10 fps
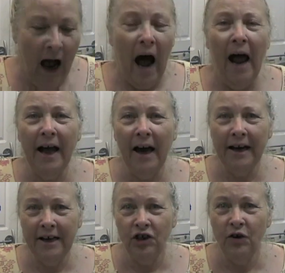I got to
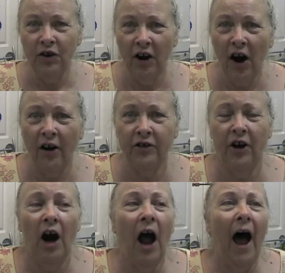get you to the
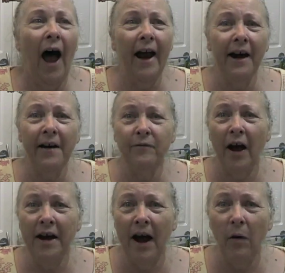doctor. I got to
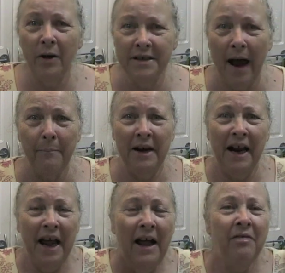find out what's happening.